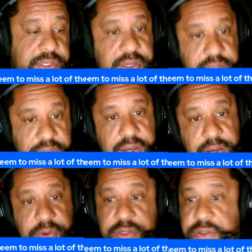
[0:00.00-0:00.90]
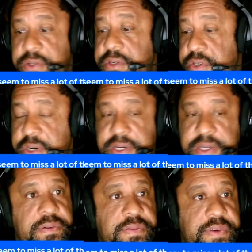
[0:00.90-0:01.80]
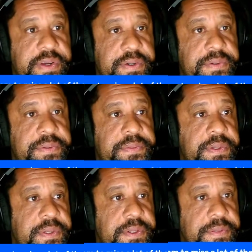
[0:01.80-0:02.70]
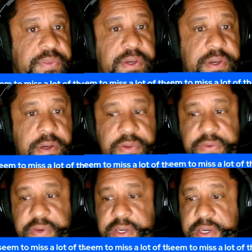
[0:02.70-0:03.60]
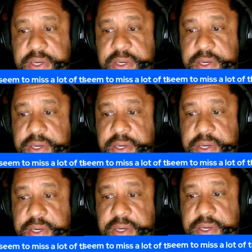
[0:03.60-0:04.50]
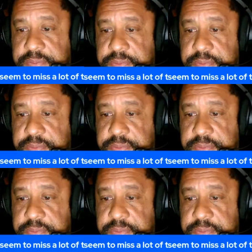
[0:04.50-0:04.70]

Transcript: to try the nozzles from the Eurofighter if I can. So